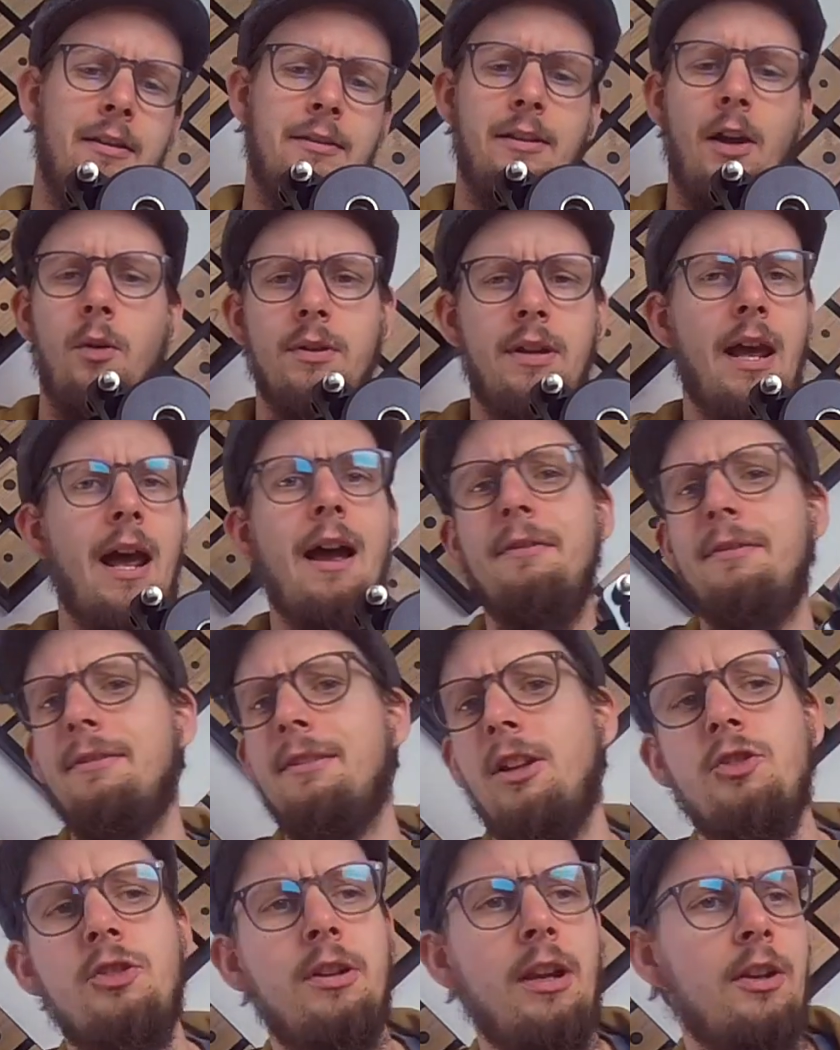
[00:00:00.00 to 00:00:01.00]
don't have
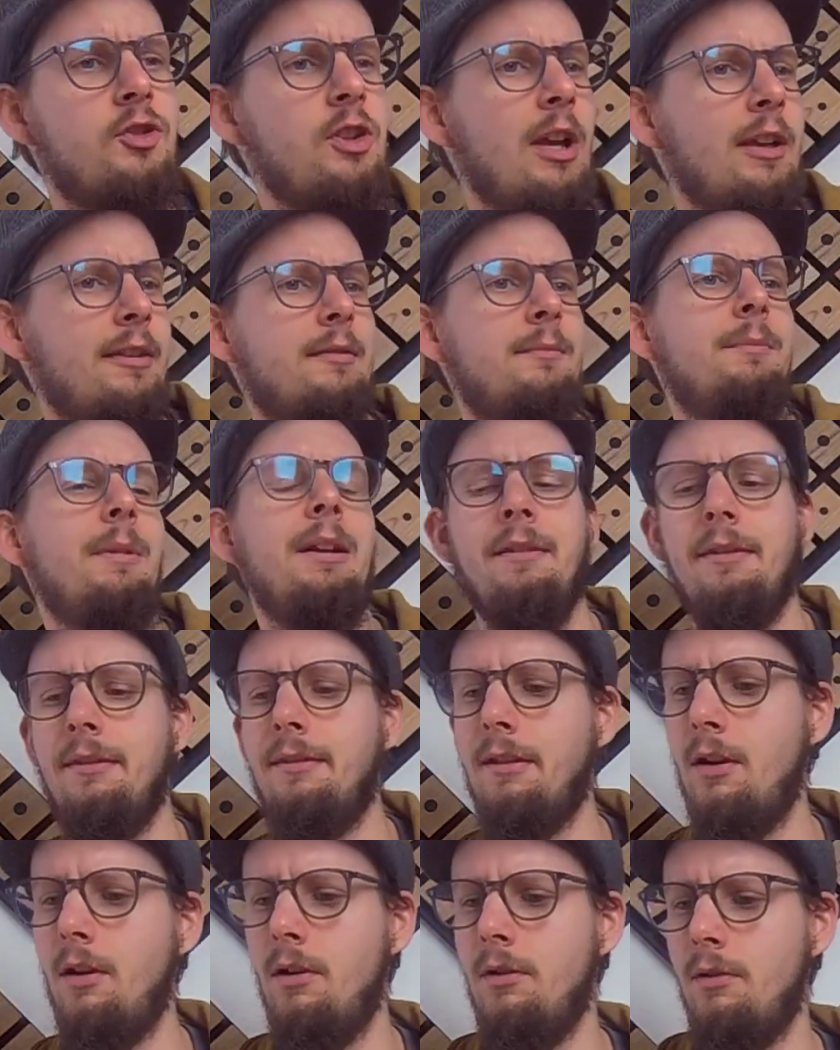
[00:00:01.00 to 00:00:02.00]
such an adjustment,
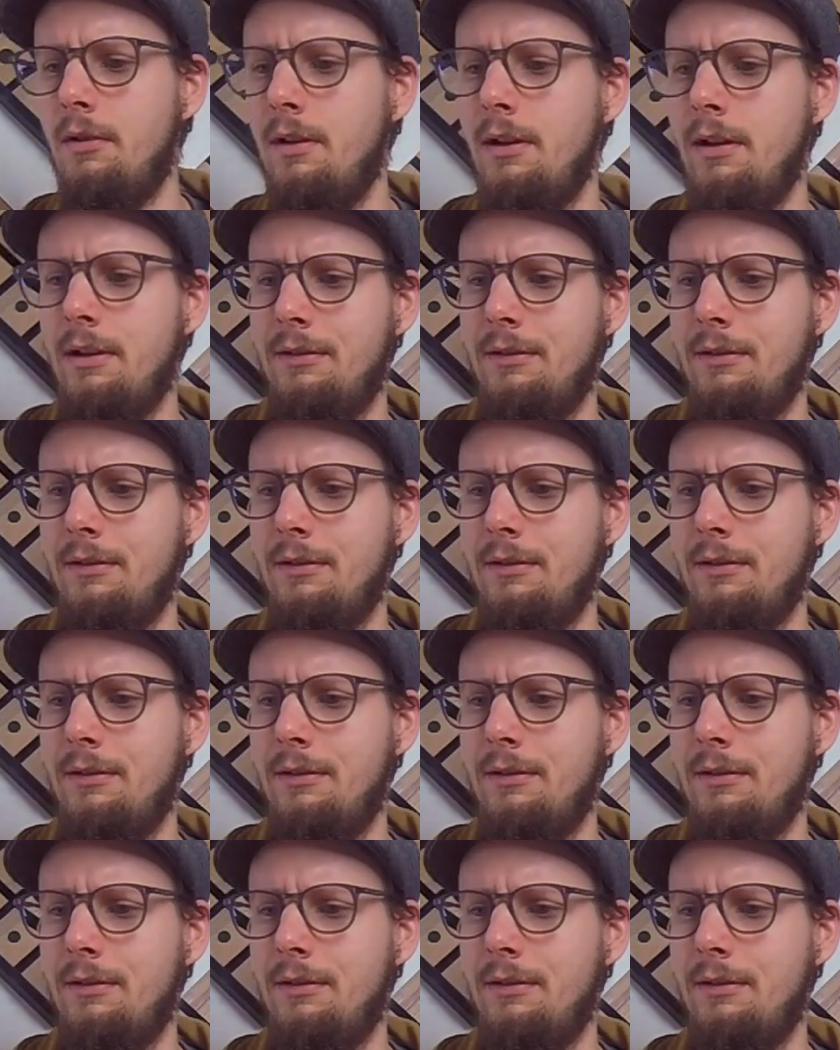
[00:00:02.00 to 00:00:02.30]
so